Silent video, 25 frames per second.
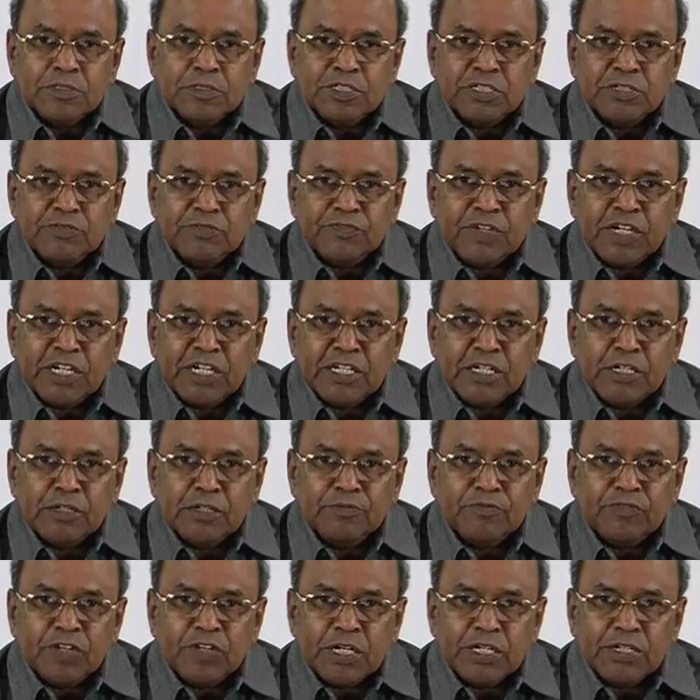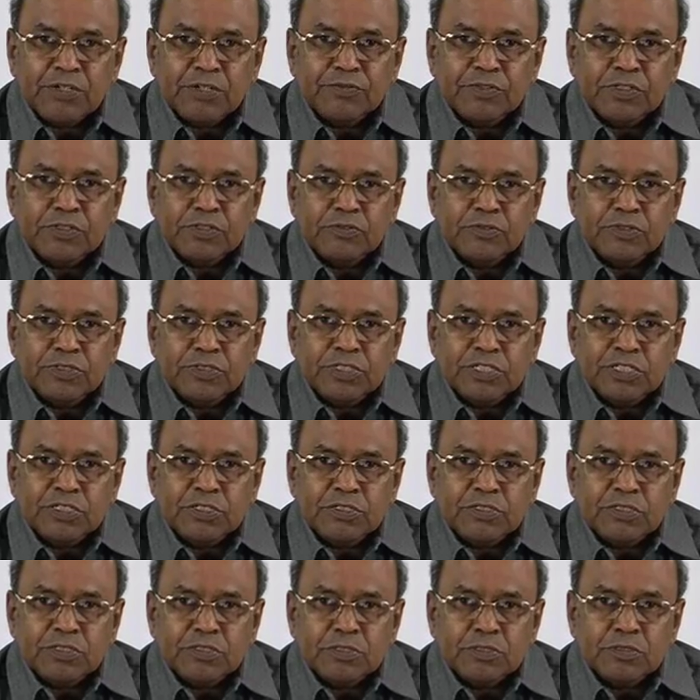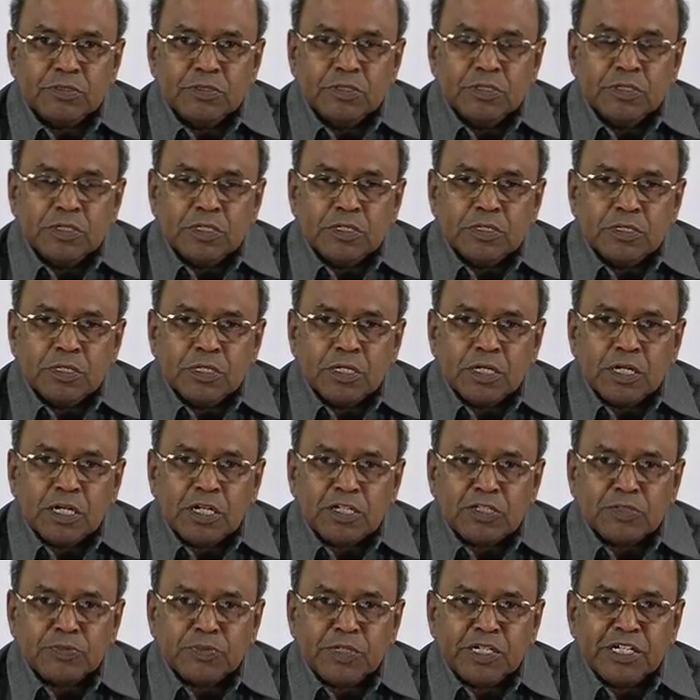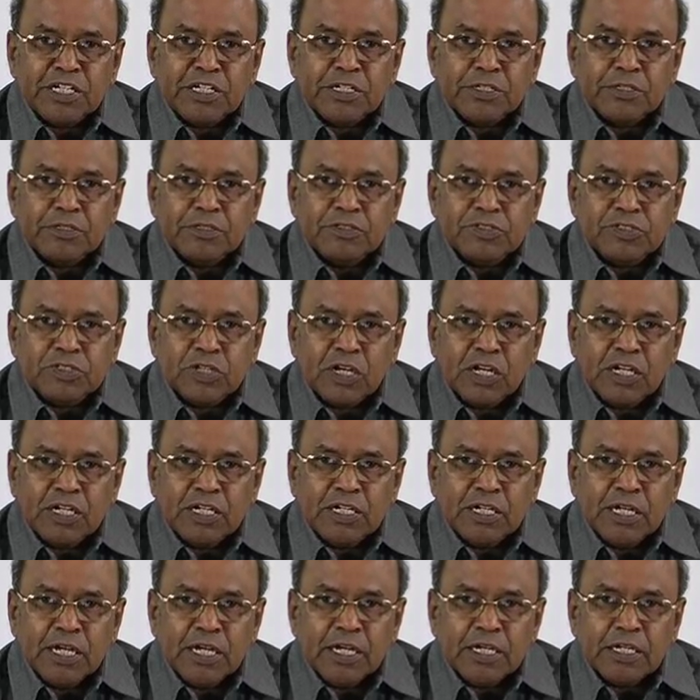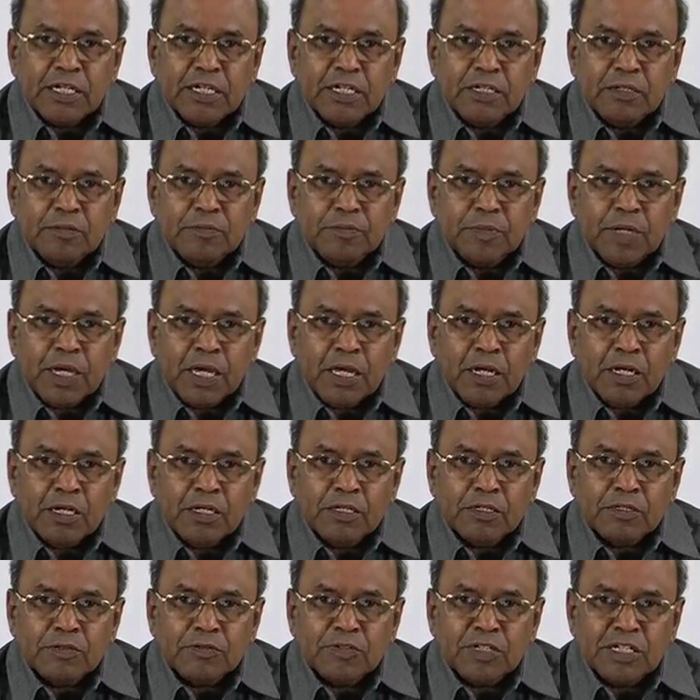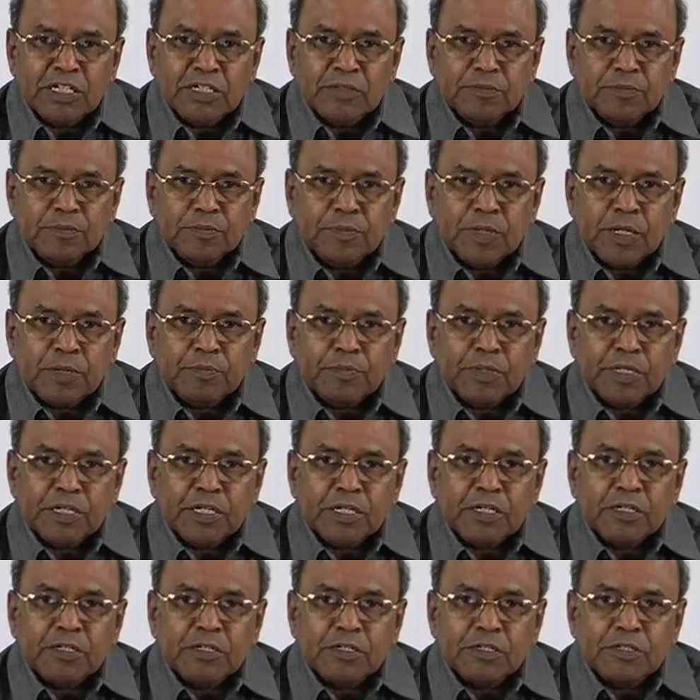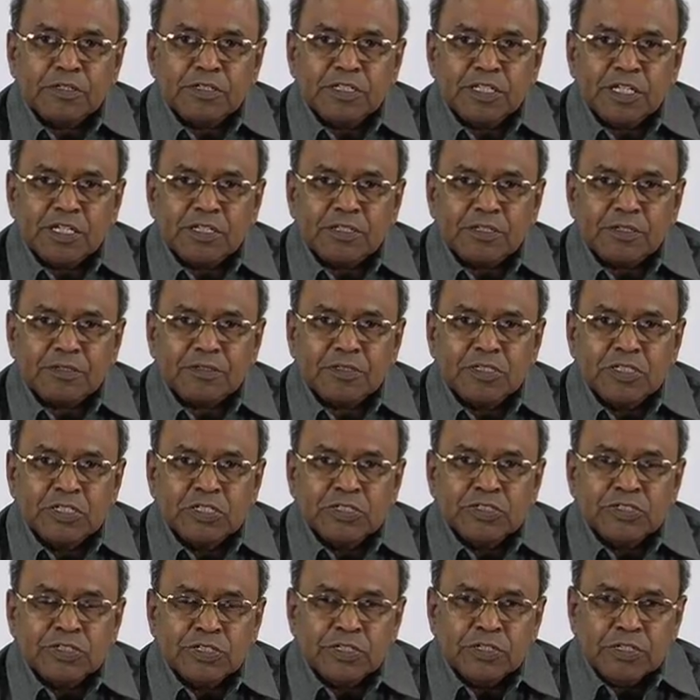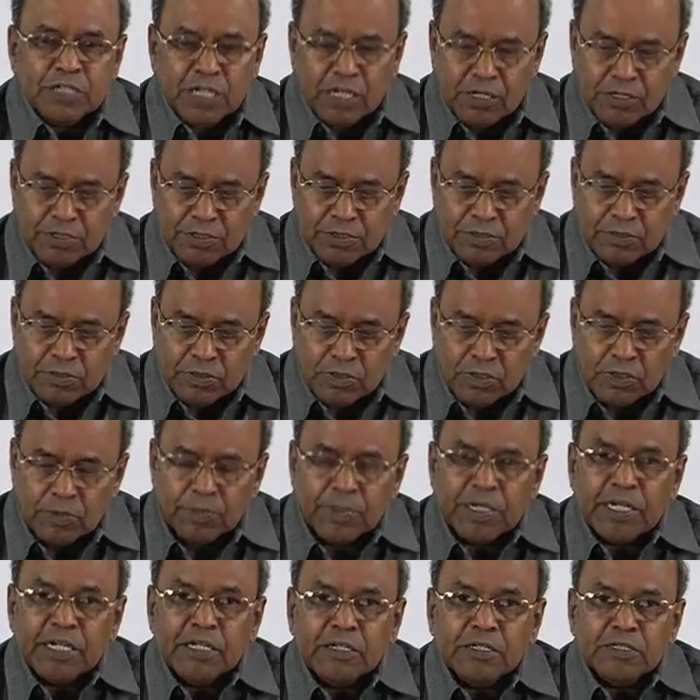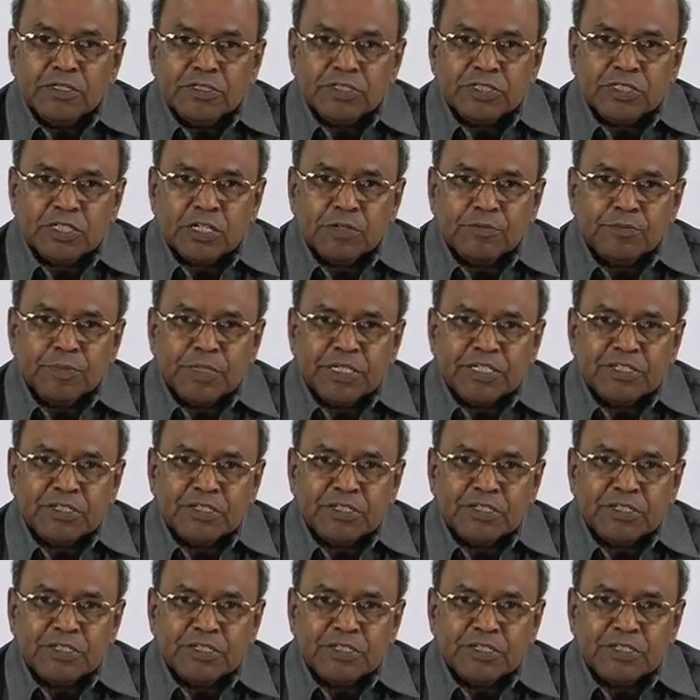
the final front view, which is corresponding to solid diagonal parallel to one, perpendicular to the other. So you have to go by step